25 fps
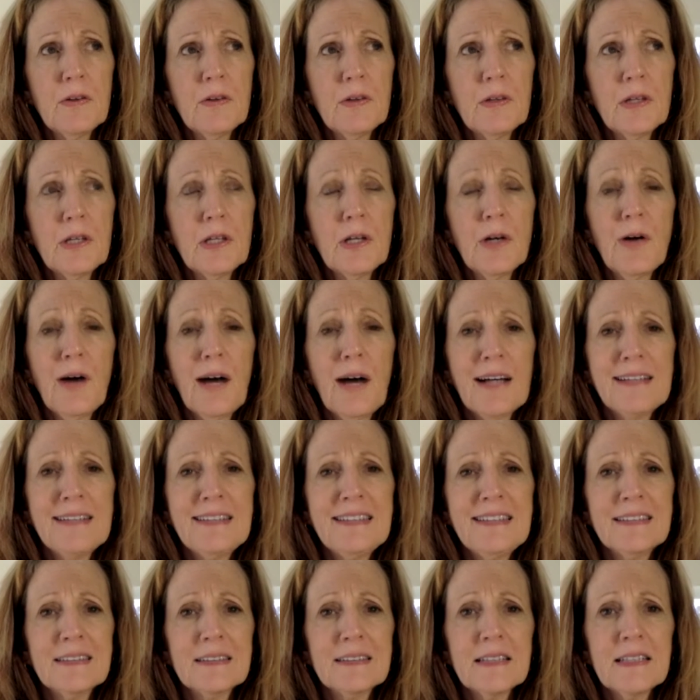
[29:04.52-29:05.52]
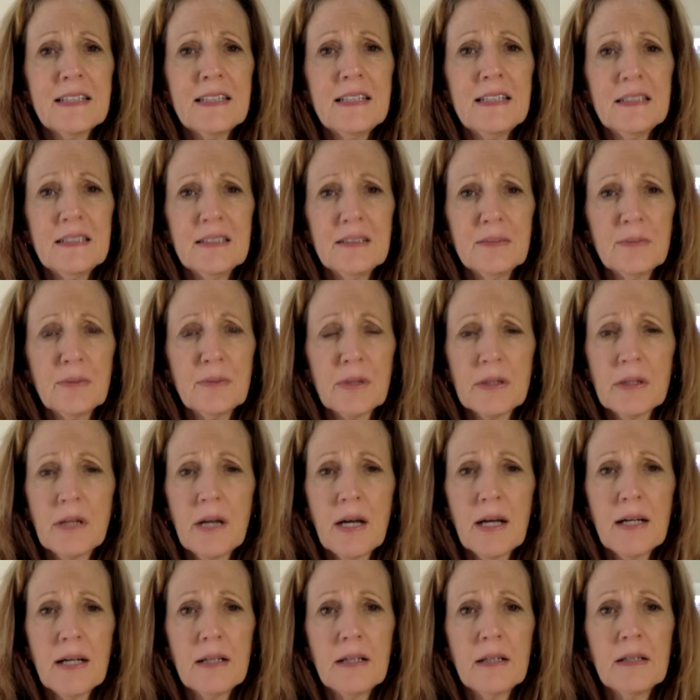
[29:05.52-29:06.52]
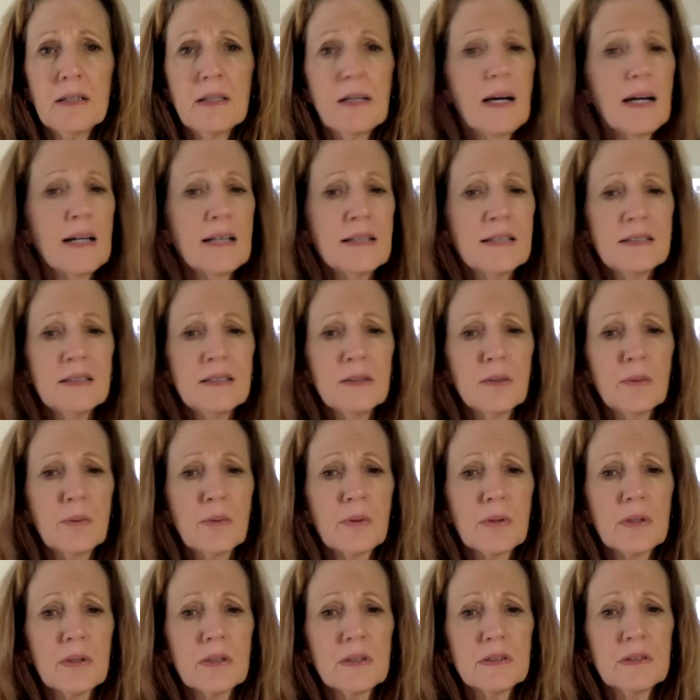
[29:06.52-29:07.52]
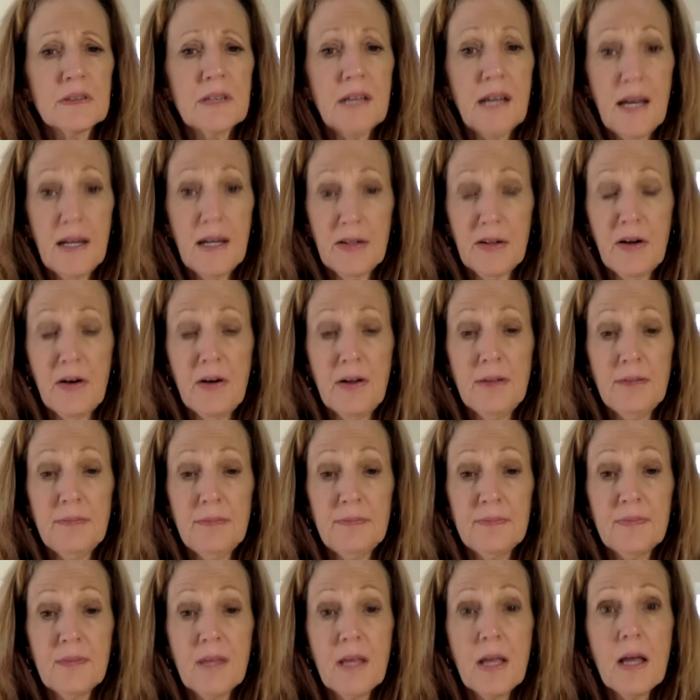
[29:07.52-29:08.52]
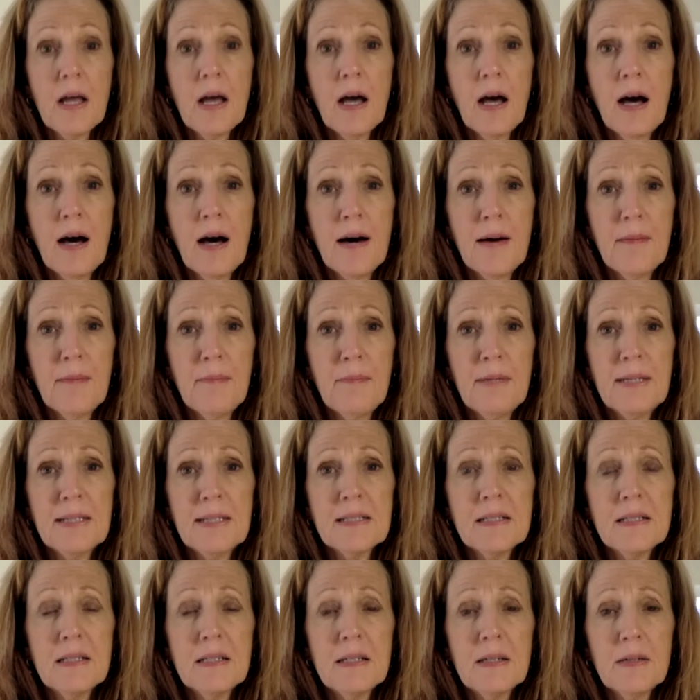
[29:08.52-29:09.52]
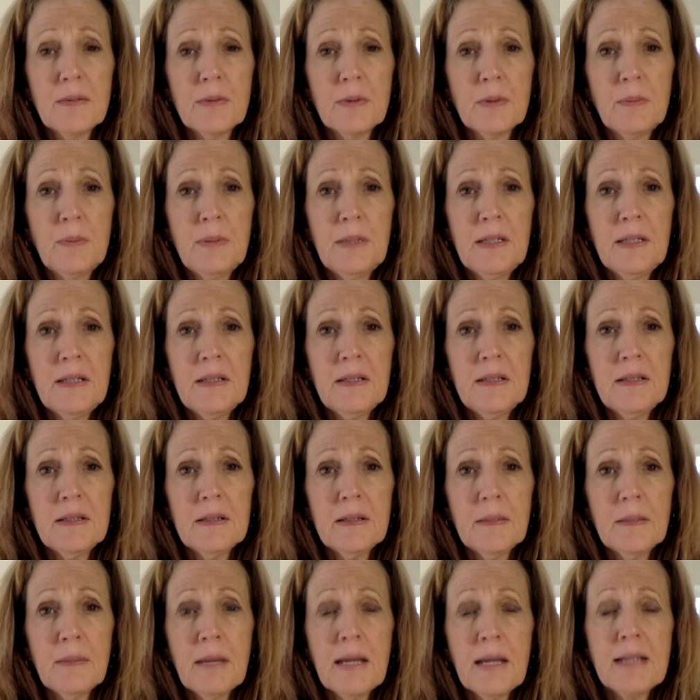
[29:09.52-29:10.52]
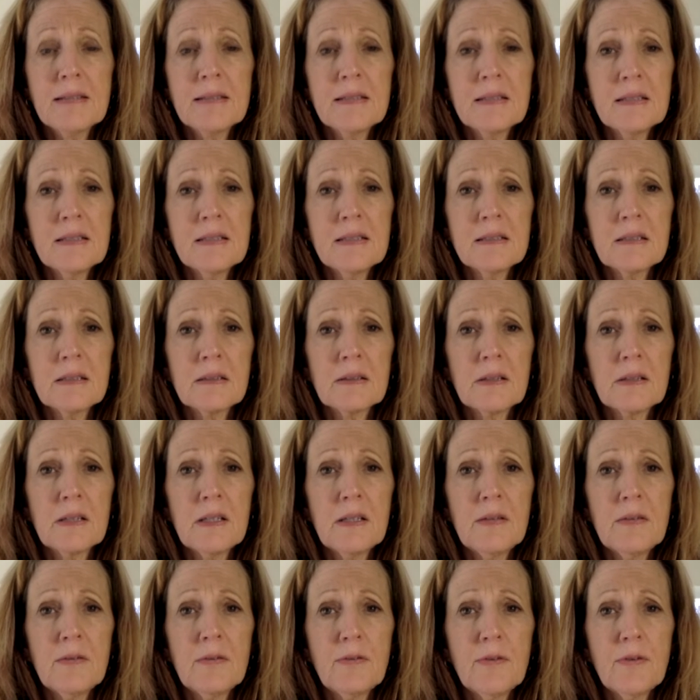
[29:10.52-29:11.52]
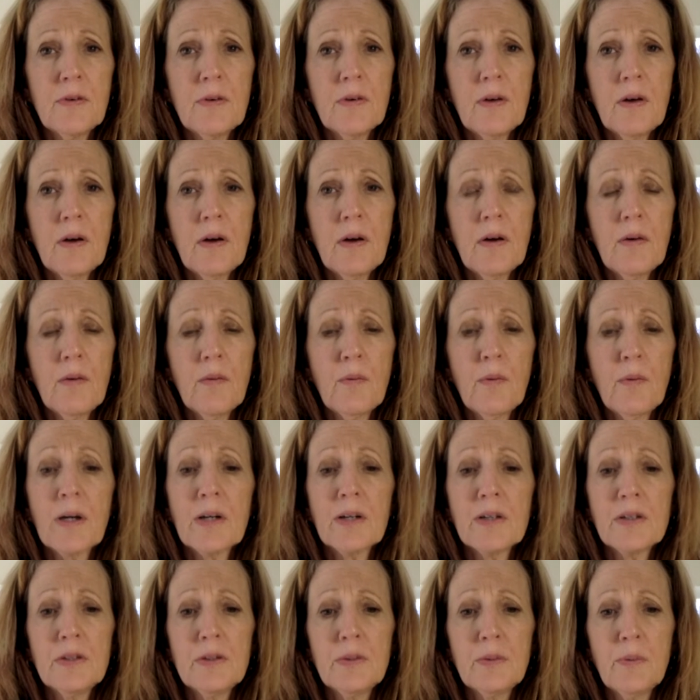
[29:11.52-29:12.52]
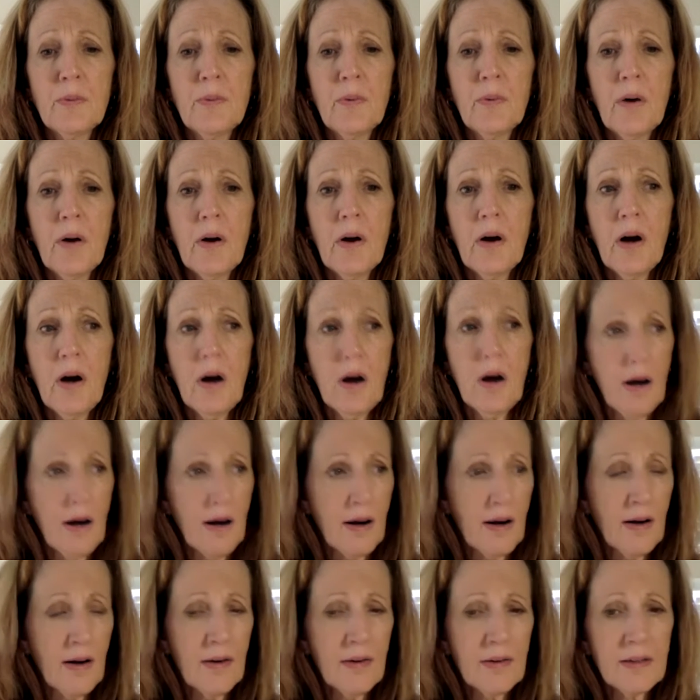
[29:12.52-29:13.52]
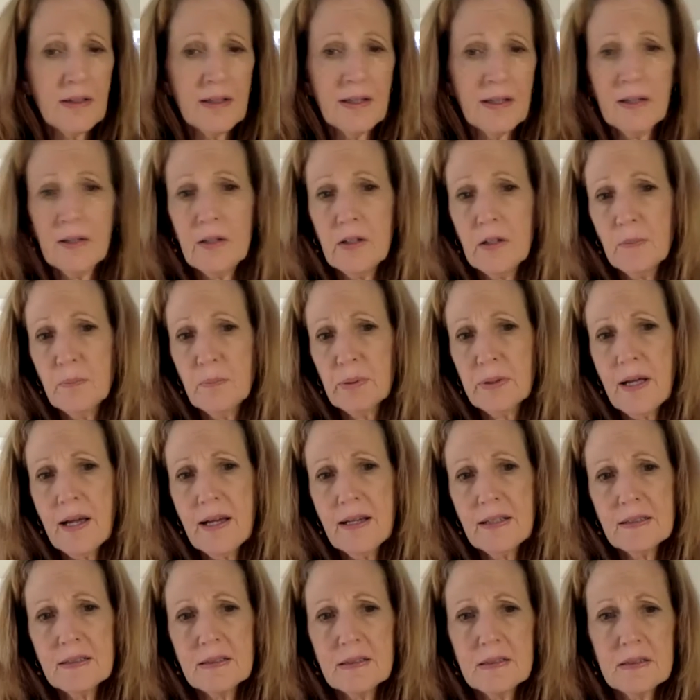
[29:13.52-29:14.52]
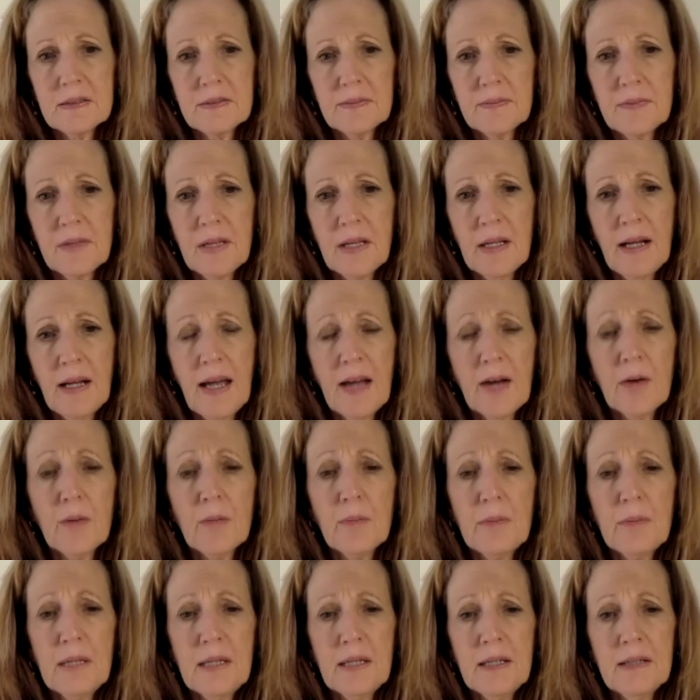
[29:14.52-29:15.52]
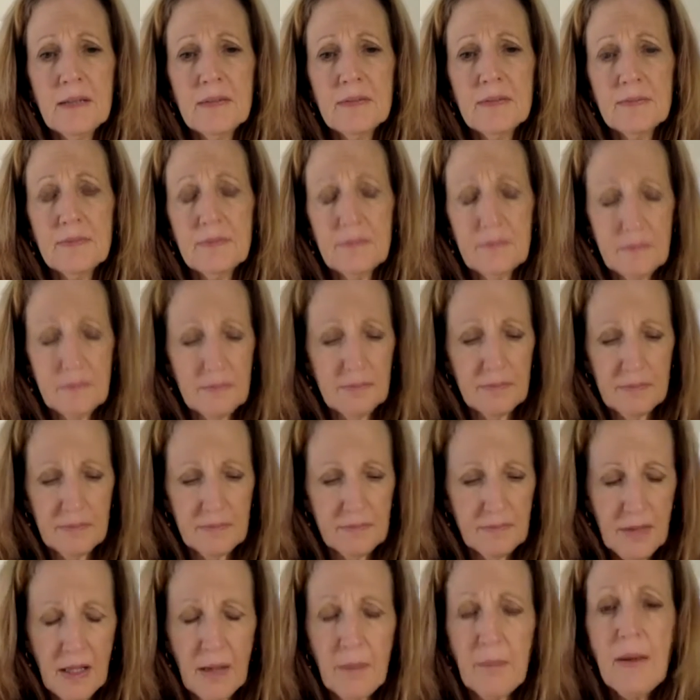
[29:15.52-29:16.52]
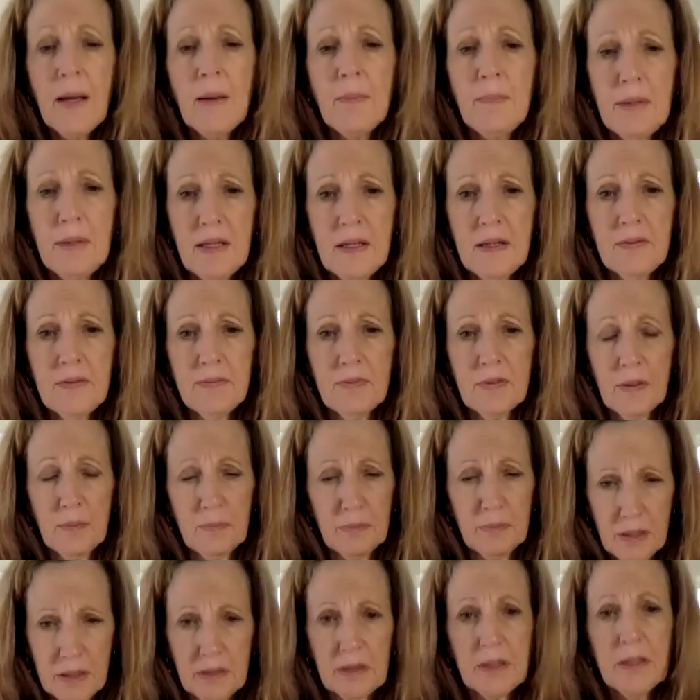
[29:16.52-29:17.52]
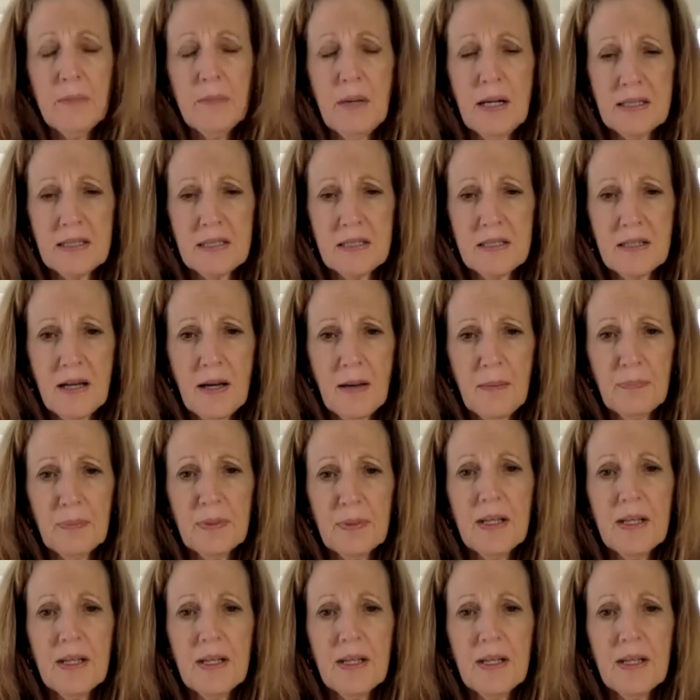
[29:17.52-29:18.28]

Ideally, and we're not in an ideal world at all, but it would be amazing to leave where you are in a good place. And I don't mean they may be completely messed up,